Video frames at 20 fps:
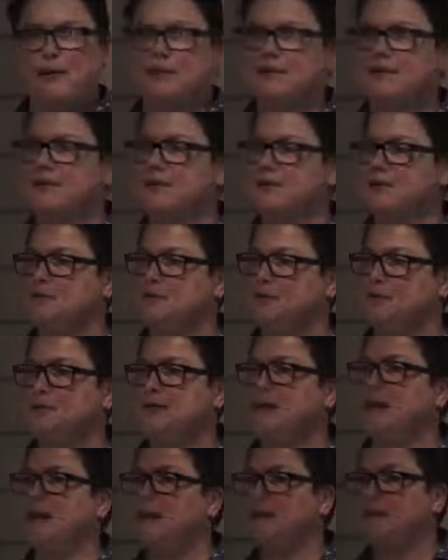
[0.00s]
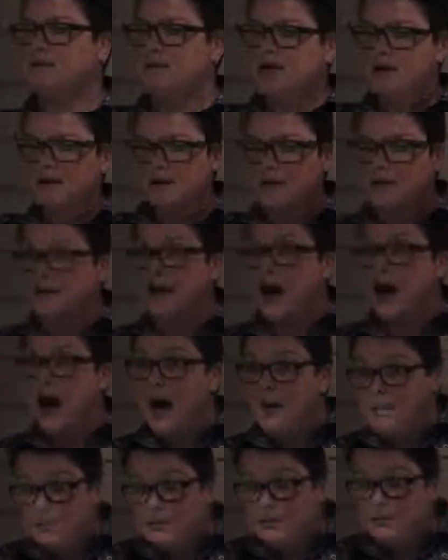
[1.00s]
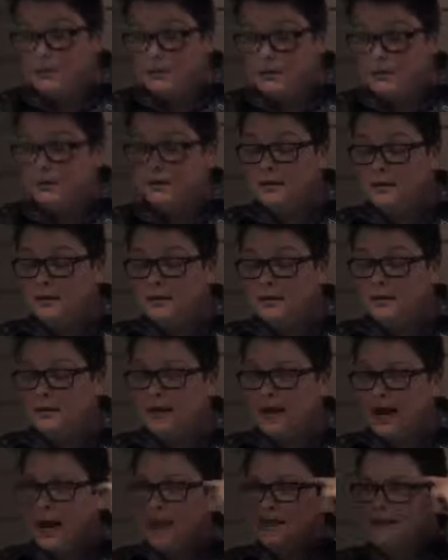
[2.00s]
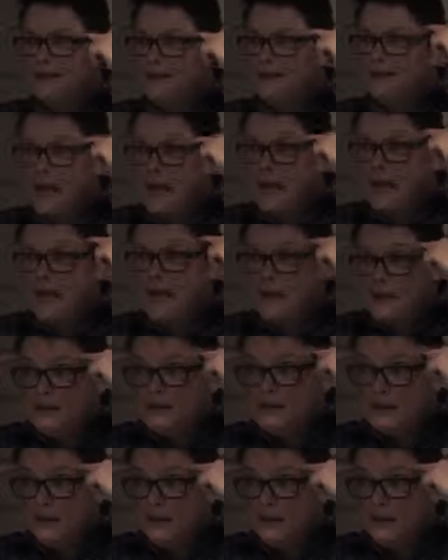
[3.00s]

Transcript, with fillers: that sounds good. And then I had to stop. I had to think.